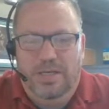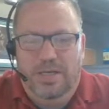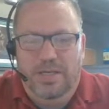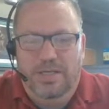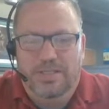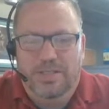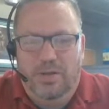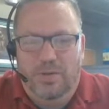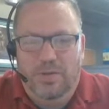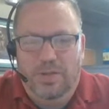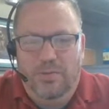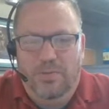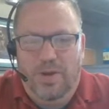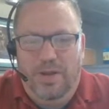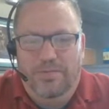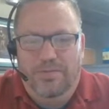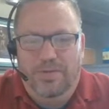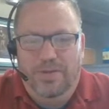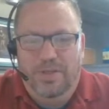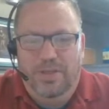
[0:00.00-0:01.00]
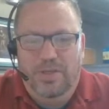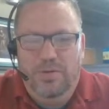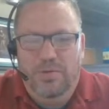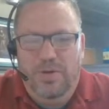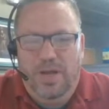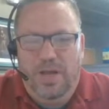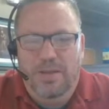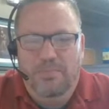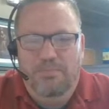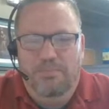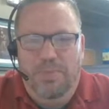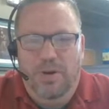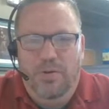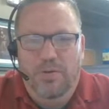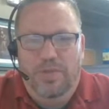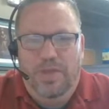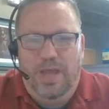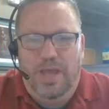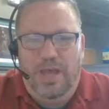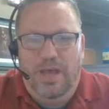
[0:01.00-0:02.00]
it's the only rifle that you and I
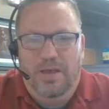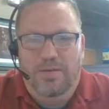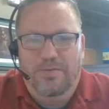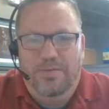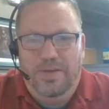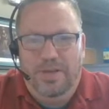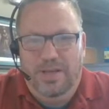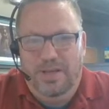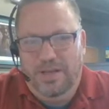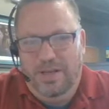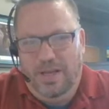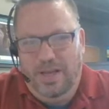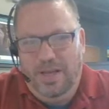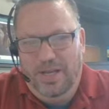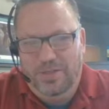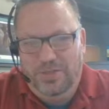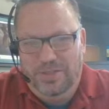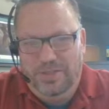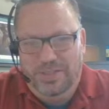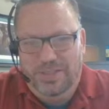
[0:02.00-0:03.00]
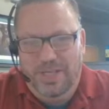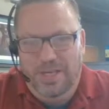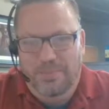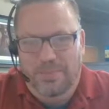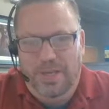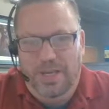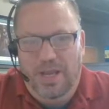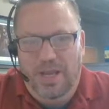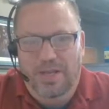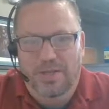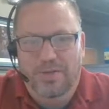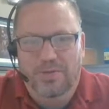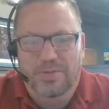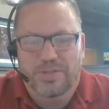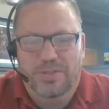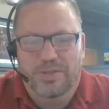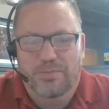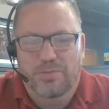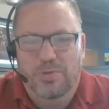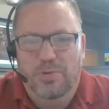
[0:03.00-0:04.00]
both have, and I actually see it behind you.
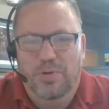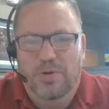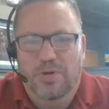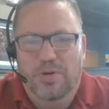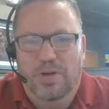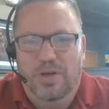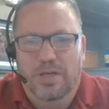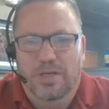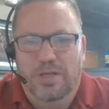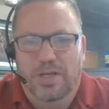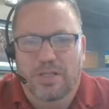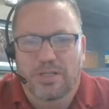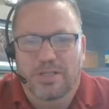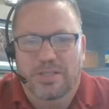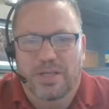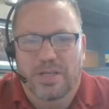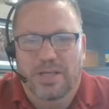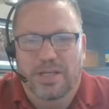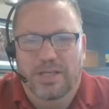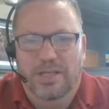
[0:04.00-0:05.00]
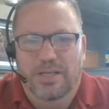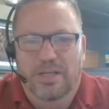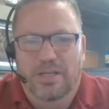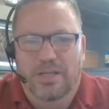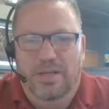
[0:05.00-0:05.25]
It's the Ruger gun sight.